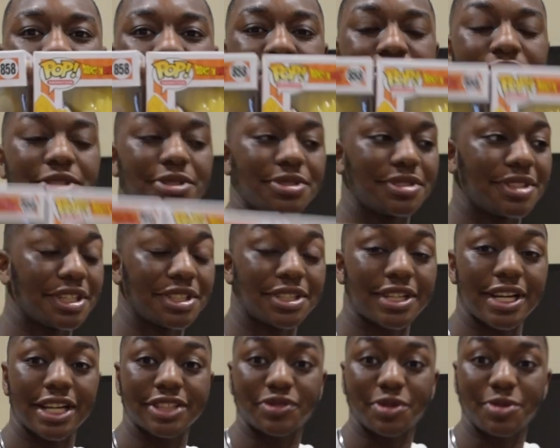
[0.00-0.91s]
So thank you
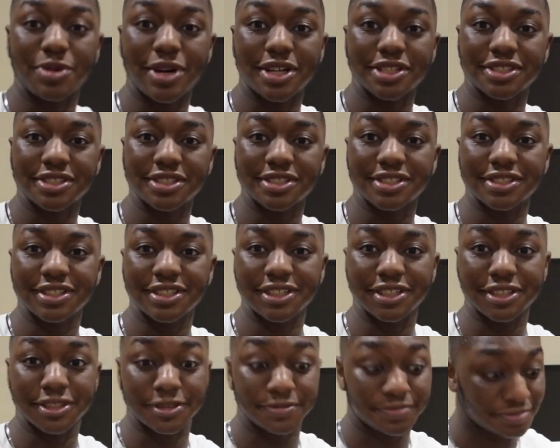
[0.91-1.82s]
guys for watching.
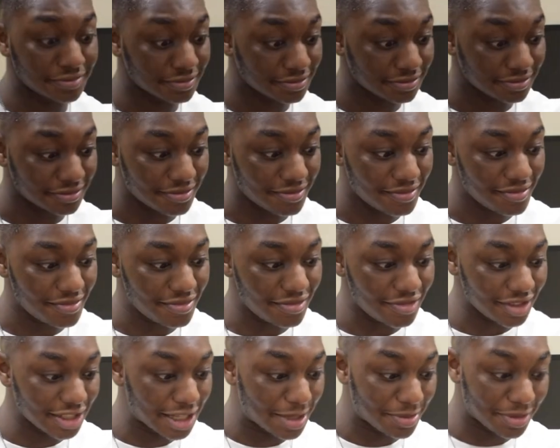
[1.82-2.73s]
Uh,
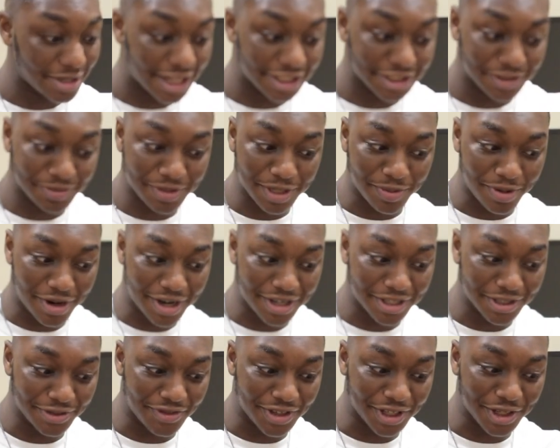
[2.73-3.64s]
I'm glad to be a
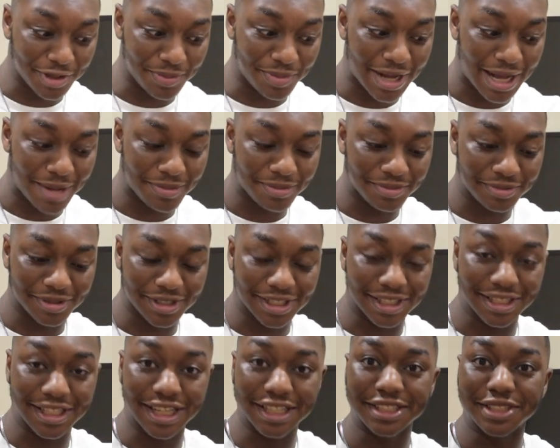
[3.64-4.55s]
part of the Funko Pop
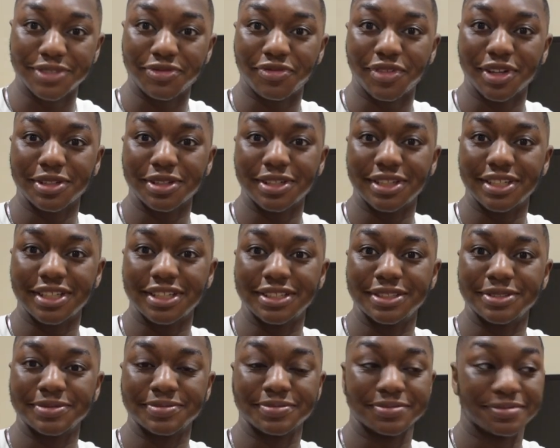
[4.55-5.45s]
collecting
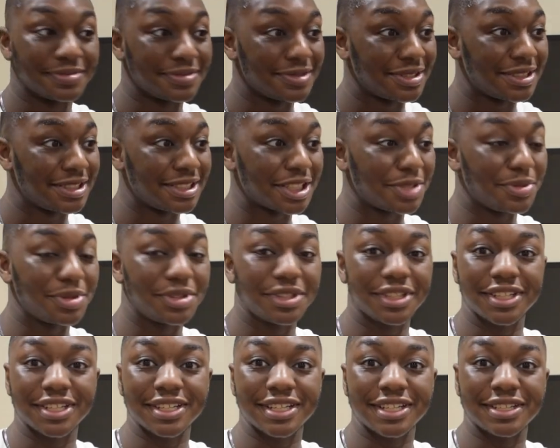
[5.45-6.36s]
uh,
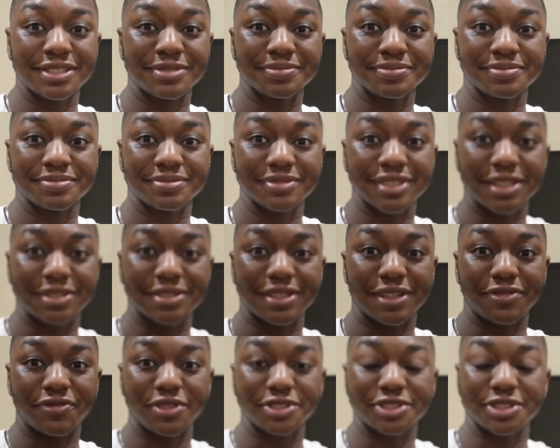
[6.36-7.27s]
community now.
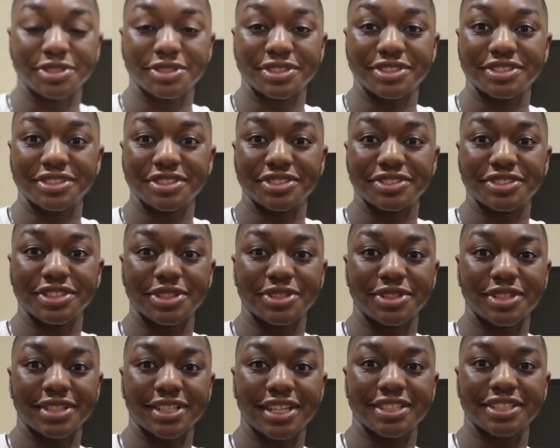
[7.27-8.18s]
At first I was just in the
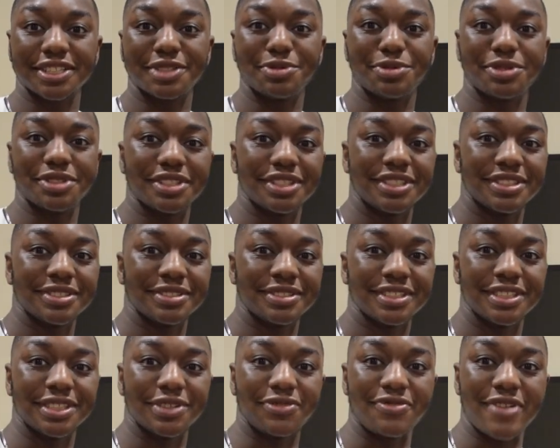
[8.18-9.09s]
sneaker collecting community
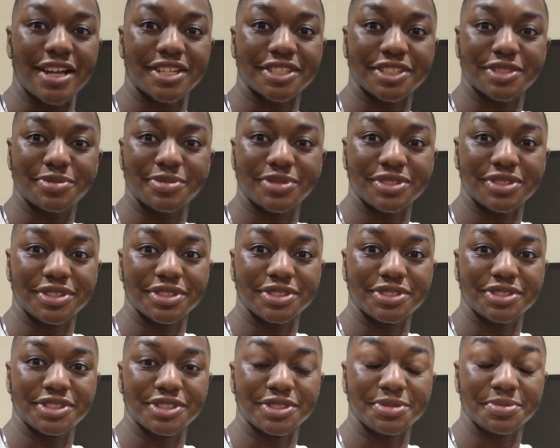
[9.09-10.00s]
and the fashion community on
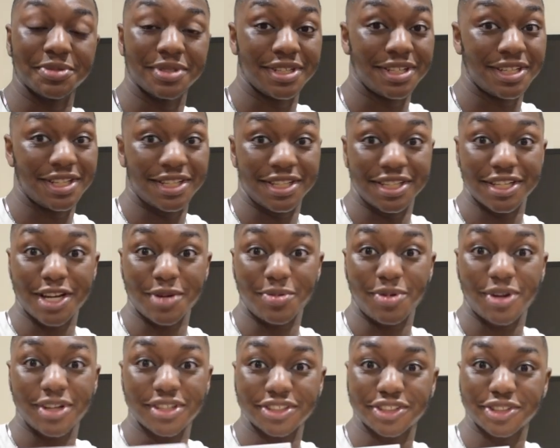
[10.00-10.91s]
YouTube. Now I'm
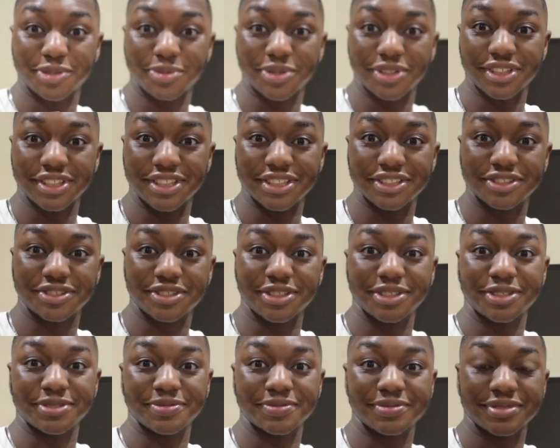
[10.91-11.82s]
part of this community,
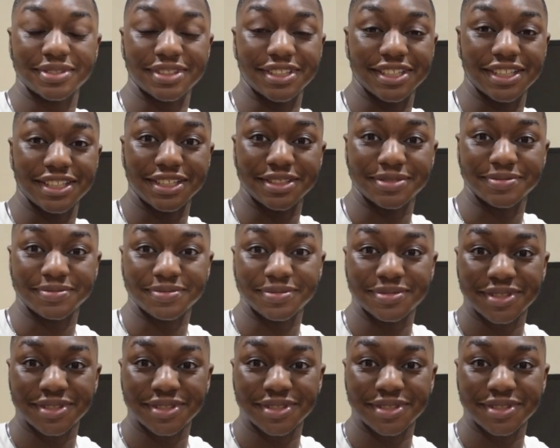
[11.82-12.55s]
so yeah.